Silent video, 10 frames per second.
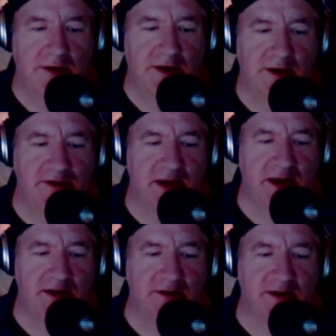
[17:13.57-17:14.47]
He
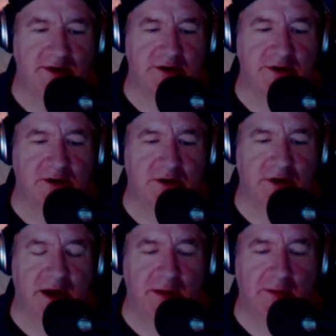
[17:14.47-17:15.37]
stands there just
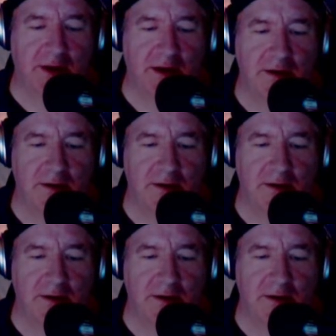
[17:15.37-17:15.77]
looking at me.